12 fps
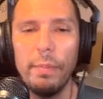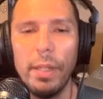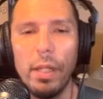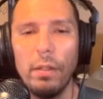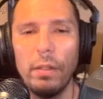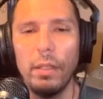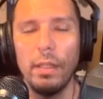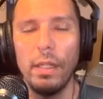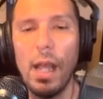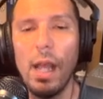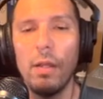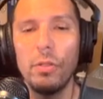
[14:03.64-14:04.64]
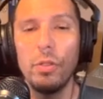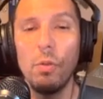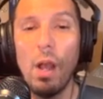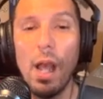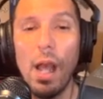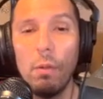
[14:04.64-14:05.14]
about how
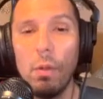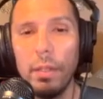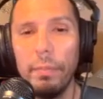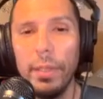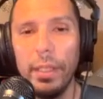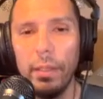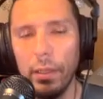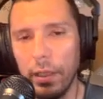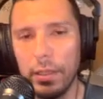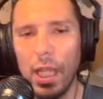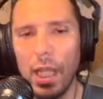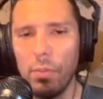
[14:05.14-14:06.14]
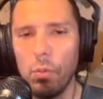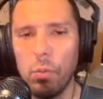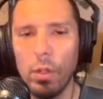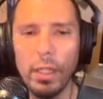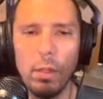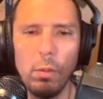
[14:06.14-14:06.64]
do I want to be, the type of
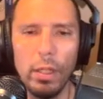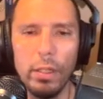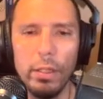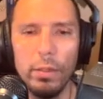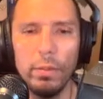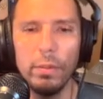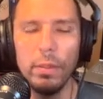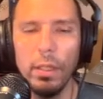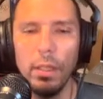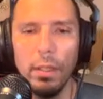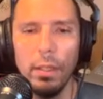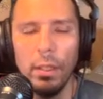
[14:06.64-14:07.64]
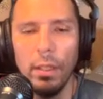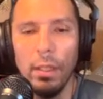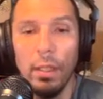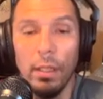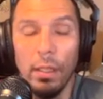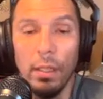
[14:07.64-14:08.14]
work I want to do.
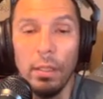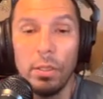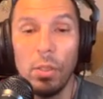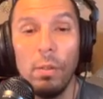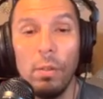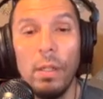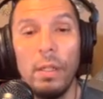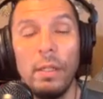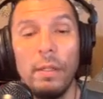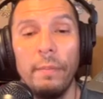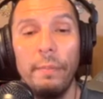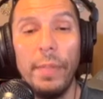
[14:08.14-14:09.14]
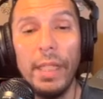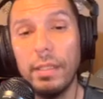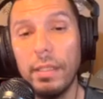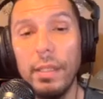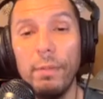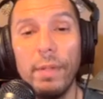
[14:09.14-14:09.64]
So
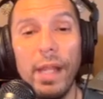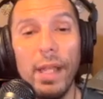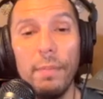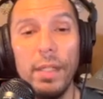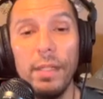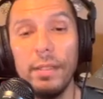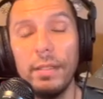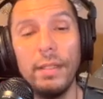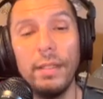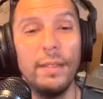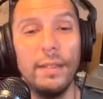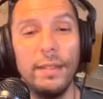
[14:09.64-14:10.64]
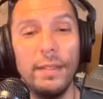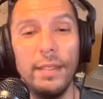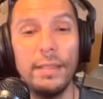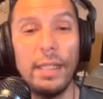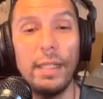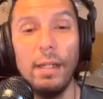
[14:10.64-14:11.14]
basically what happened is
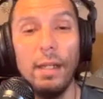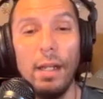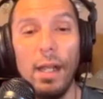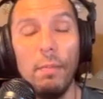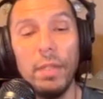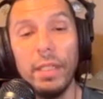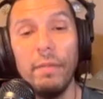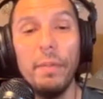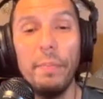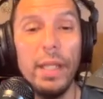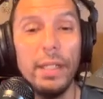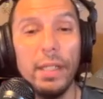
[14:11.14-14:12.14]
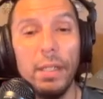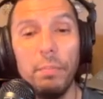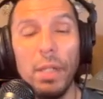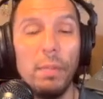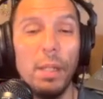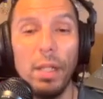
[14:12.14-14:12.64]
he's like, I'm going to give you a pay cut,
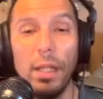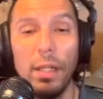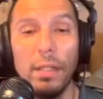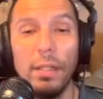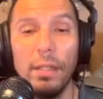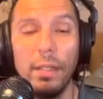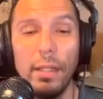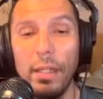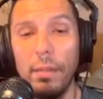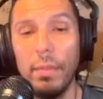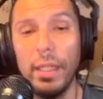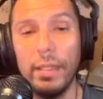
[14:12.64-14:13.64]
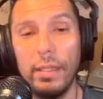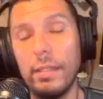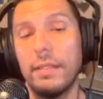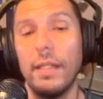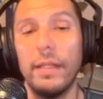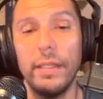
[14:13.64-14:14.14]
blah, blah, blah. And I'm like,
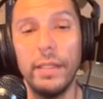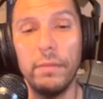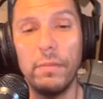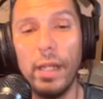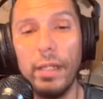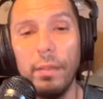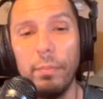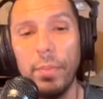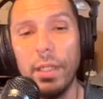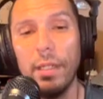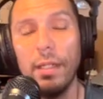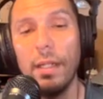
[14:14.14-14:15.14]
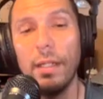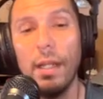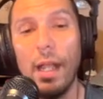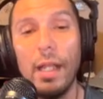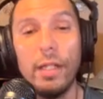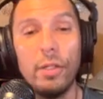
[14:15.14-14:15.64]
there's nothing in writing, but
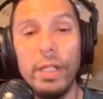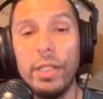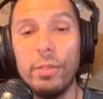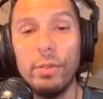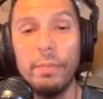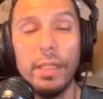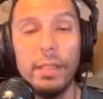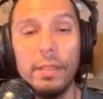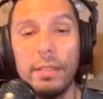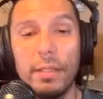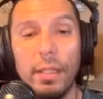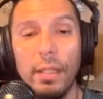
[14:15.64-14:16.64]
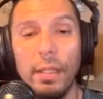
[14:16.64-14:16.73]
I agreed to it because